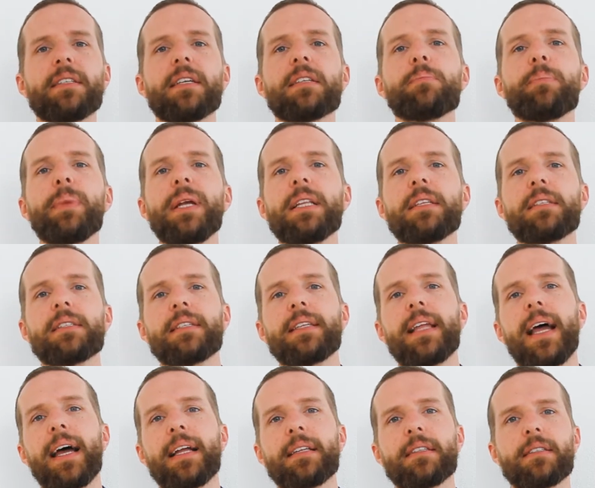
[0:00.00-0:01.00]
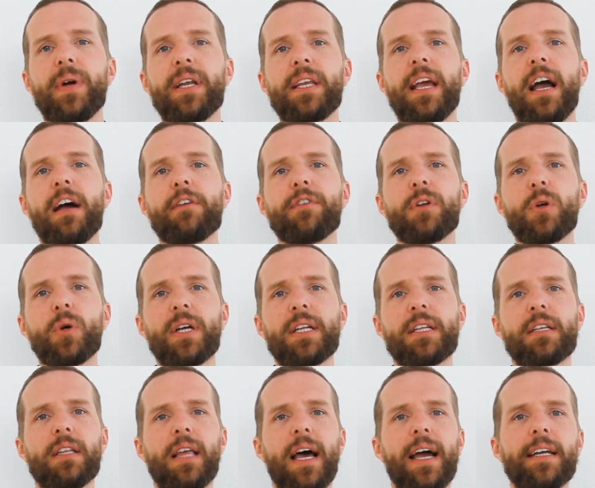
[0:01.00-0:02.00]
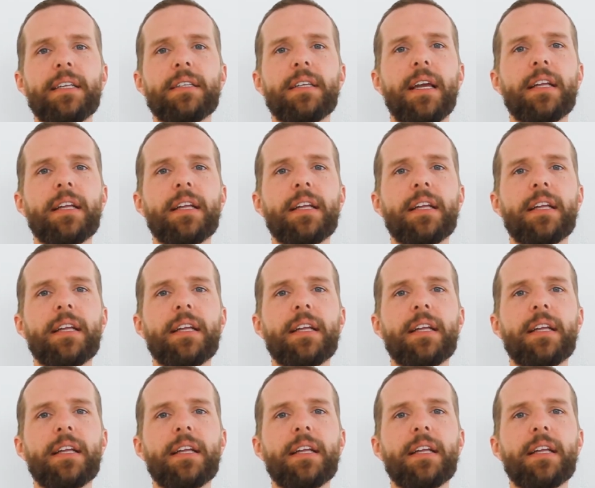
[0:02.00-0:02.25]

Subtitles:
This means that when you have a look at the light,